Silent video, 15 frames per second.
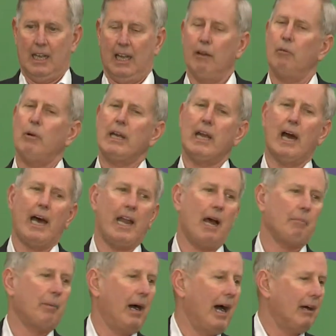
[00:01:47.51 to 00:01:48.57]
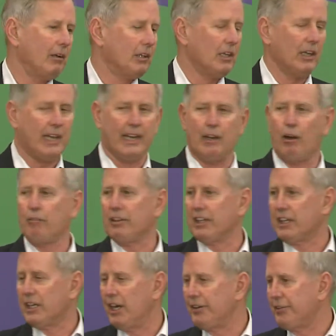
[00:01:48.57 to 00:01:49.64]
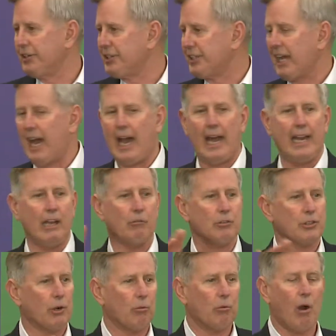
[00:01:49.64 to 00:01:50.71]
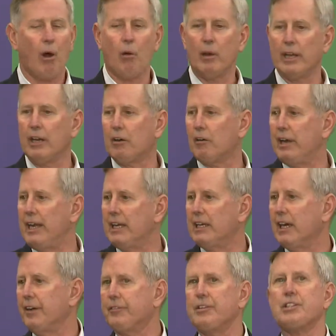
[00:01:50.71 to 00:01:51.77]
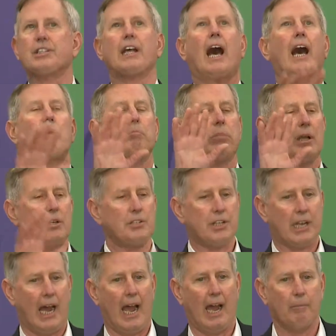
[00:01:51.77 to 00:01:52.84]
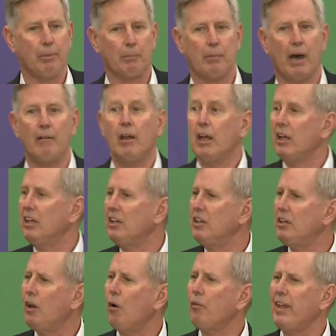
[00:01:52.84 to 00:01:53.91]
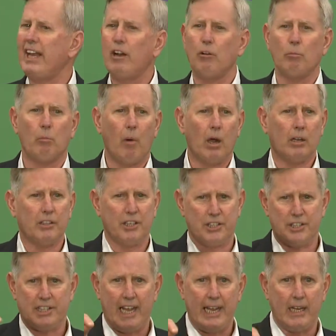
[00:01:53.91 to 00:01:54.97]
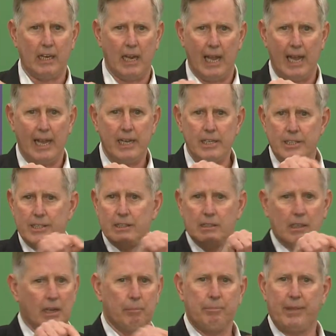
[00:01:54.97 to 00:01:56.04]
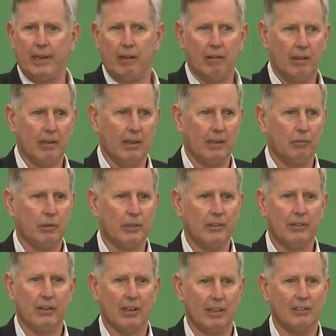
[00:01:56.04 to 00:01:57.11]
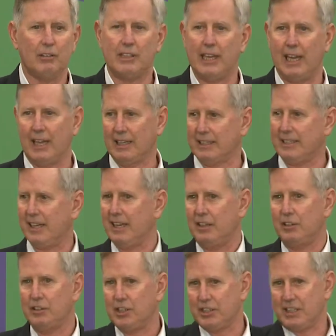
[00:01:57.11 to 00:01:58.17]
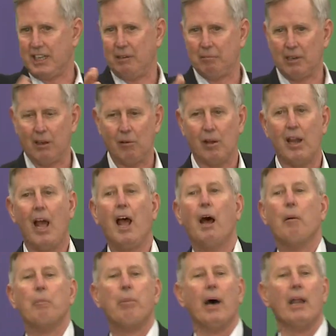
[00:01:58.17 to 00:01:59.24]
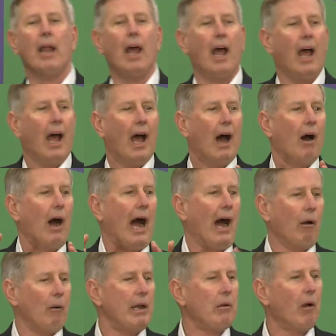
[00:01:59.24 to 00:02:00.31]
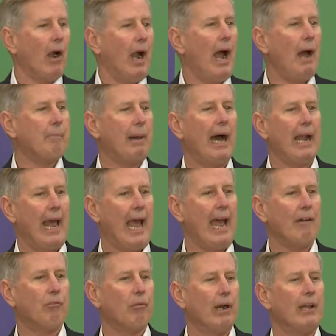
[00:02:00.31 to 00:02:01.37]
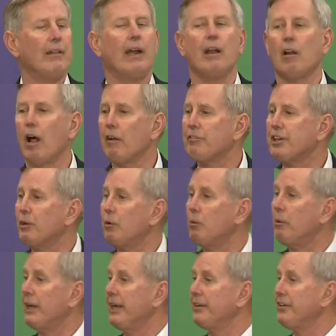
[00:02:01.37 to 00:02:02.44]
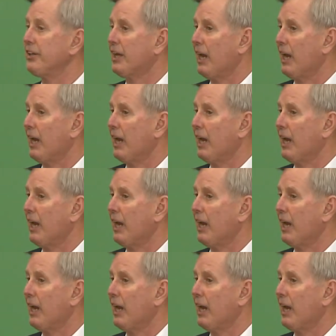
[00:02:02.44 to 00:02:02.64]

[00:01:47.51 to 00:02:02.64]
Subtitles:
We got up. I was looking over the countryside. It was a rolling green countryside, blue sky up above. You know, they don't mark the state lines up there when you can't tell. You just keep going. But we were about halfway there, and all of a sudden we went into the